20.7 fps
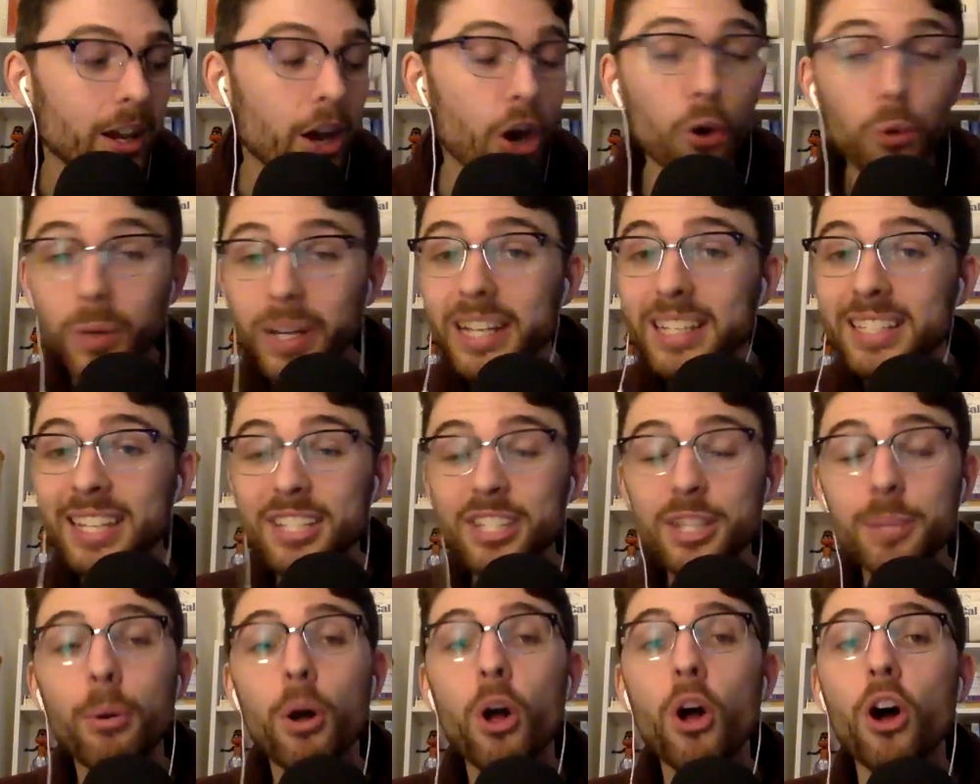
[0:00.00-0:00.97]
Urias hits
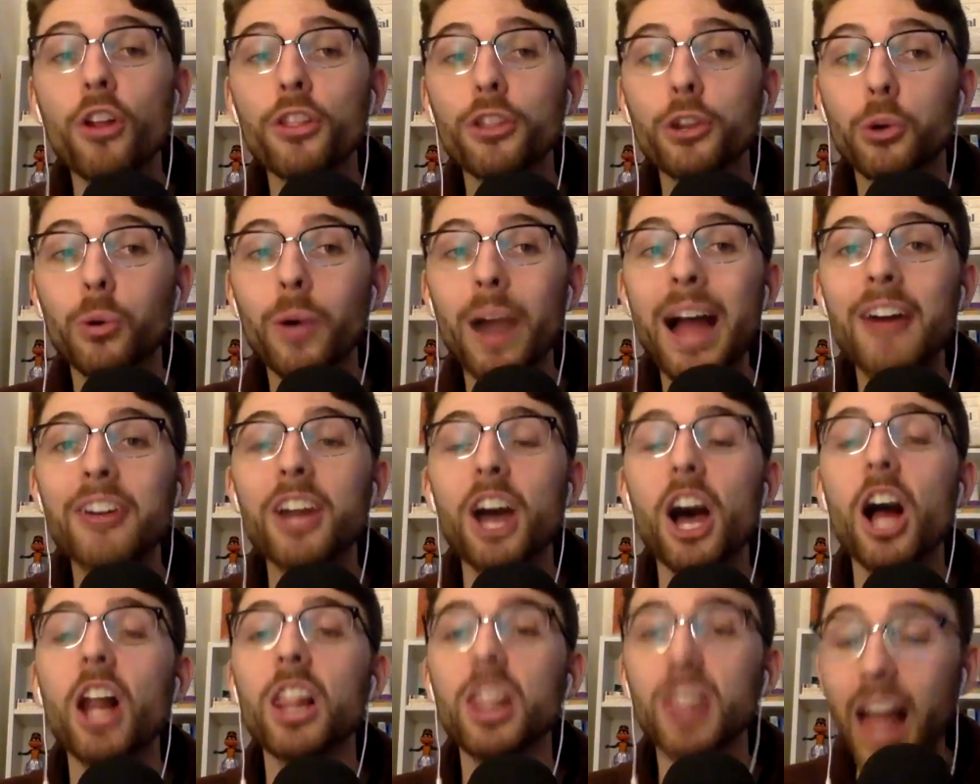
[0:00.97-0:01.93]
the ball on the ground
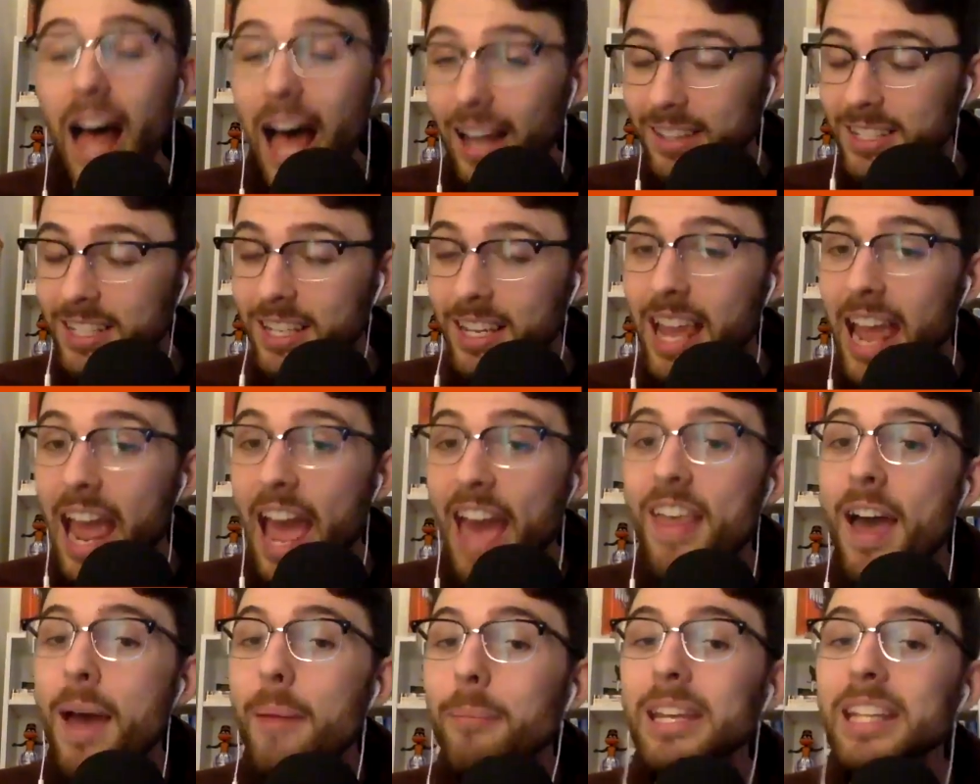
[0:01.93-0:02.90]
a lot,
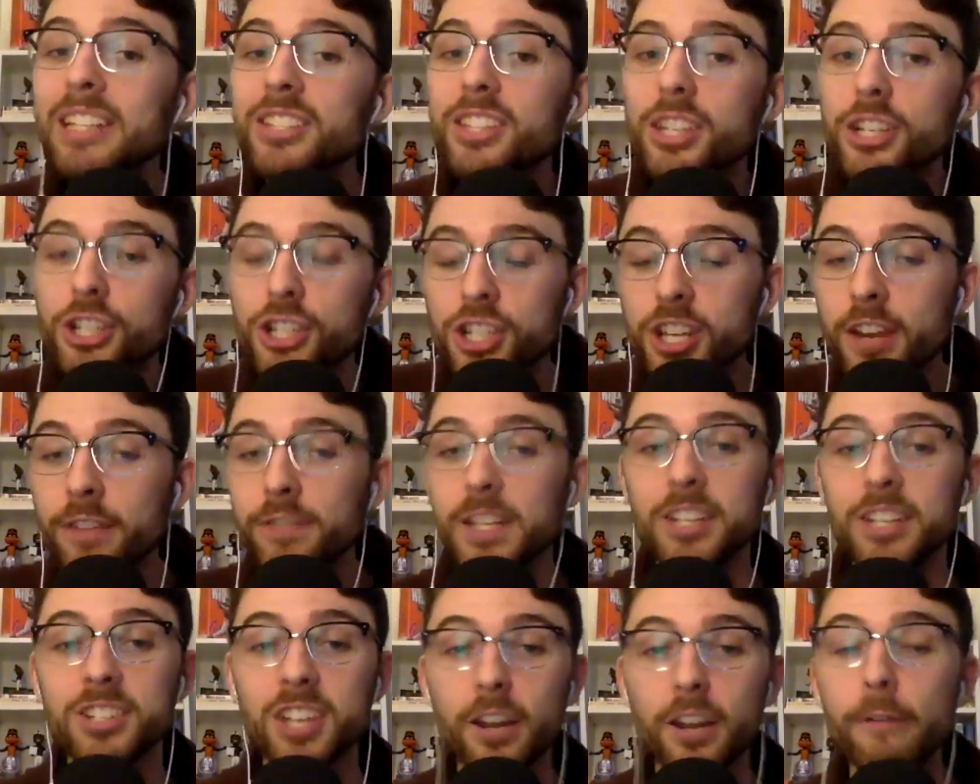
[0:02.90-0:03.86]
and that means the shift
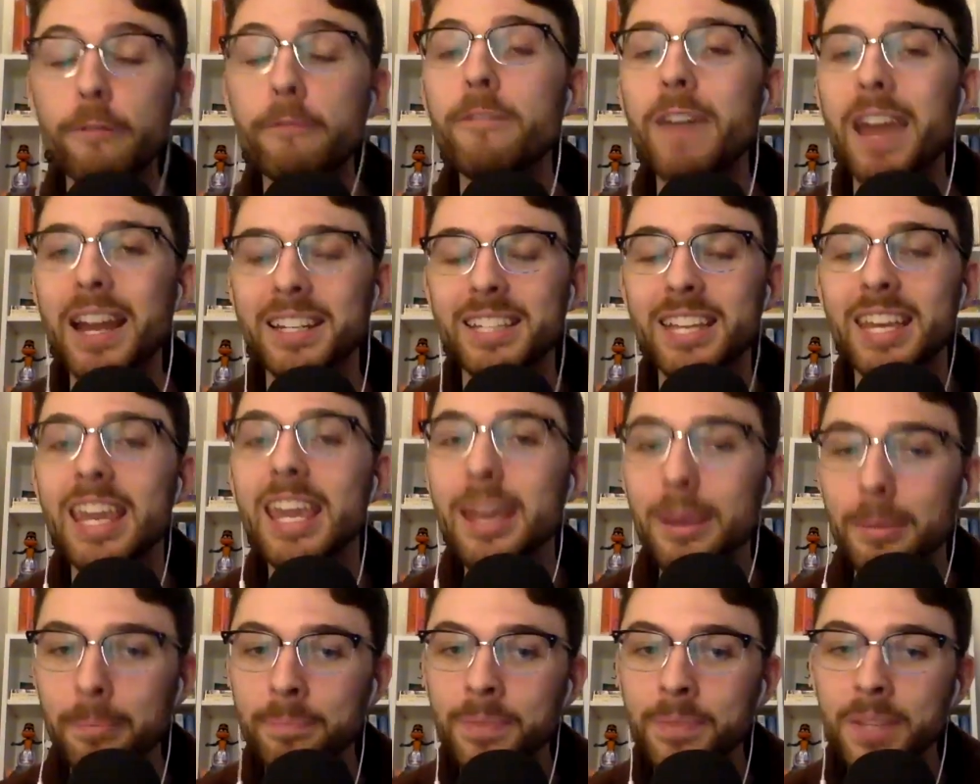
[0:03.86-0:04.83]
is going to affect
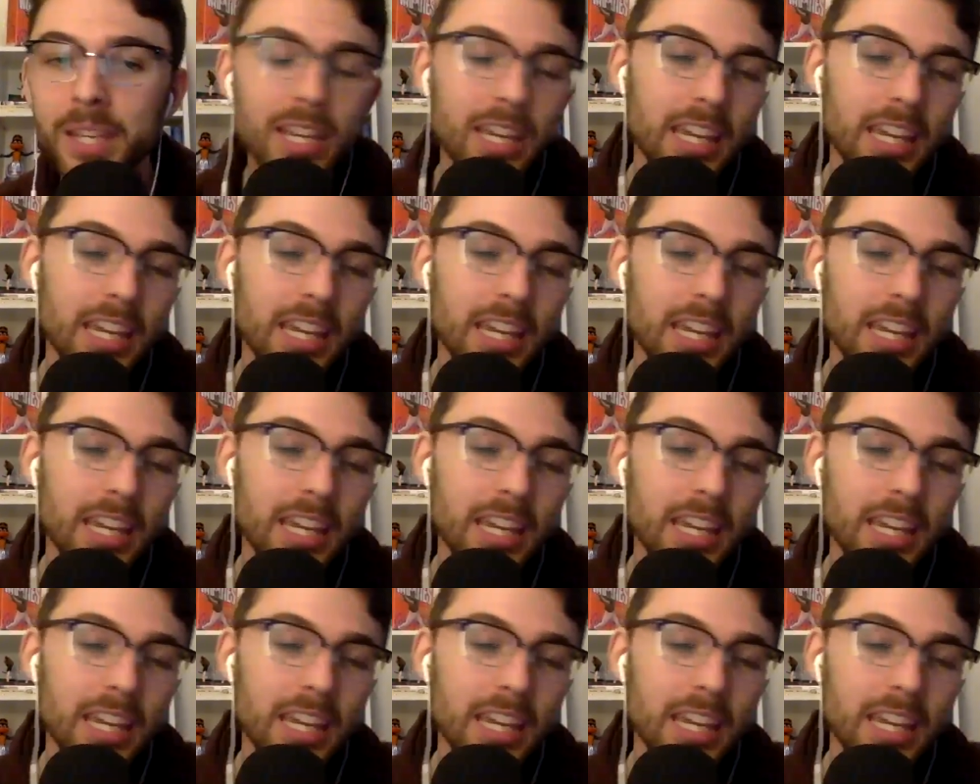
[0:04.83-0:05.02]
him